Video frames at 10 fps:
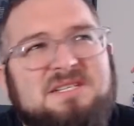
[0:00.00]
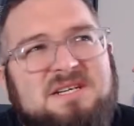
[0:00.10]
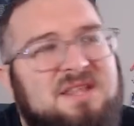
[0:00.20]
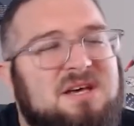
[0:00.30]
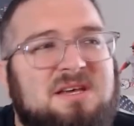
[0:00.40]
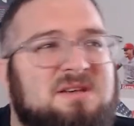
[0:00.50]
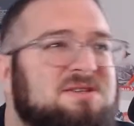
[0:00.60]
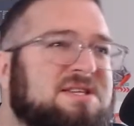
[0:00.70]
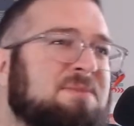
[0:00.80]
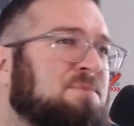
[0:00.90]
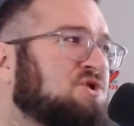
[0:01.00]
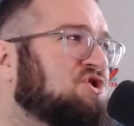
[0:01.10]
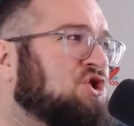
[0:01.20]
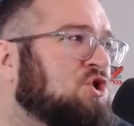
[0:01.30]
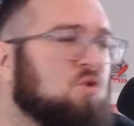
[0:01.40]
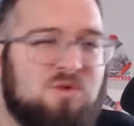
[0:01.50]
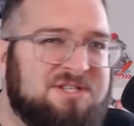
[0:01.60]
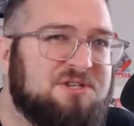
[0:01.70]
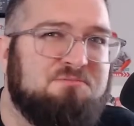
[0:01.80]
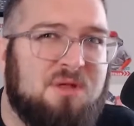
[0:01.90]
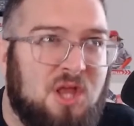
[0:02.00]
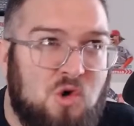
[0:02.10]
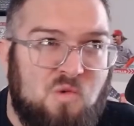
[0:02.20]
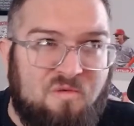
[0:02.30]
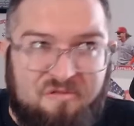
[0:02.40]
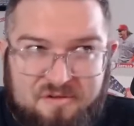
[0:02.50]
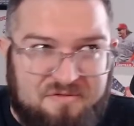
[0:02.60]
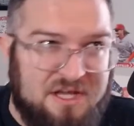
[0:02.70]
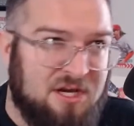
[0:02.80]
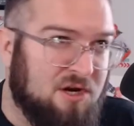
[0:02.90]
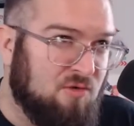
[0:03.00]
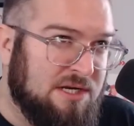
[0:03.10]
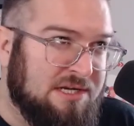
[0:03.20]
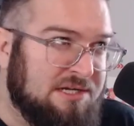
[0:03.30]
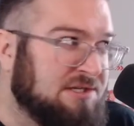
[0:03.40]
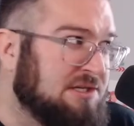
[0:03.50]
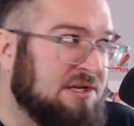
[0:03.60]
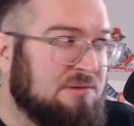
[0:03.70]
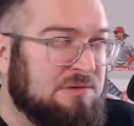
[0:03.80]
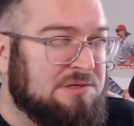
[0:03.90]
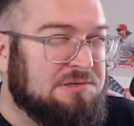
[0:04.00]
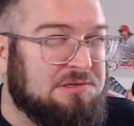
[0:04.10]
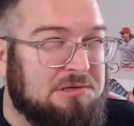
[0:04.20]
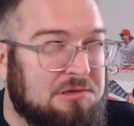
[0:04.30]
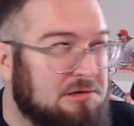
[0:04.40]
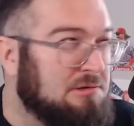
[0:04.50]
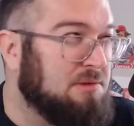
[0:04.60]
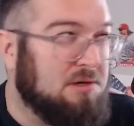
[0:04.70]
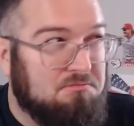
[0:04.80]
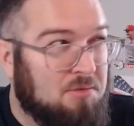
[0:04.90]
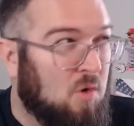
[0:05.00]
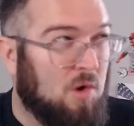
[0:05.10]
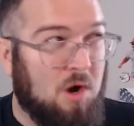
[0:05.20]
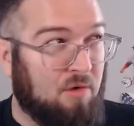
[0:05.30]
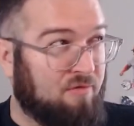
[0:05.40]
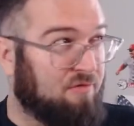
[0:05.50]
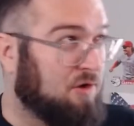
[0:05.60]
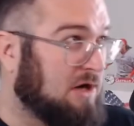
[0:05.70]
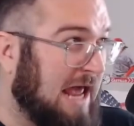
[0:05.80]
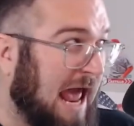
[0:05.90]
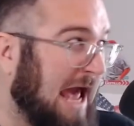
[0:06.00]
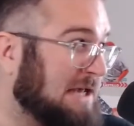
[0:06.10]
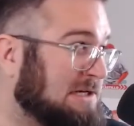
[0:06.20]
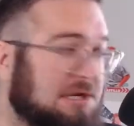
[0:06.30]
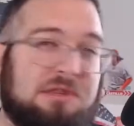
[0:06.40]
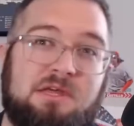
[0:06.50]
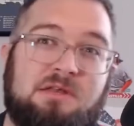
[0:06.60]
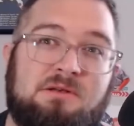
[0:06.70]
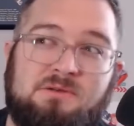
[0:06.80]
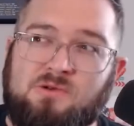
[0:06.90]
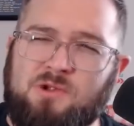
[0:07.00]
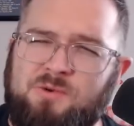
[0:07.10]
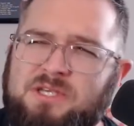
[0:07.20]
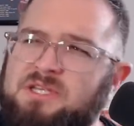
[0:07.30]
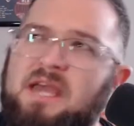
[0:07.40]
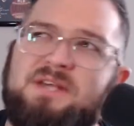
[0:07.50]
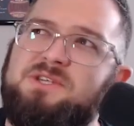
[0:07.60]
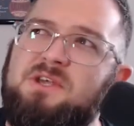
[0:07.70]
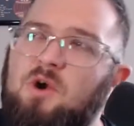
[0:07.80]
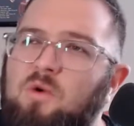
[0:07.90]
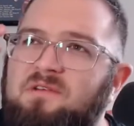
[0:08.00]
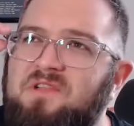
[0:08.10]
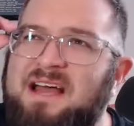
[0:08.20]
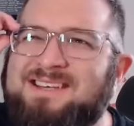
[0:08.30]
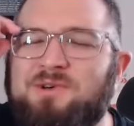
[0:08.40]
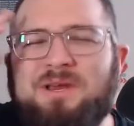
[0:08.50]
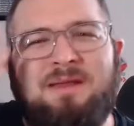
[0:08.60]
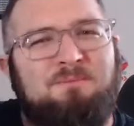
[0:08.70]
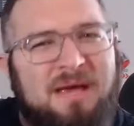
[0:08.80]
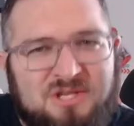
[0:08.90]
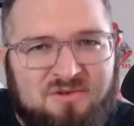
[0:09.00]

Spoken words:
the temperature was below 50 degrees and it was a little bit more overcast than Luis Castillo would have liked, so he didn't pitch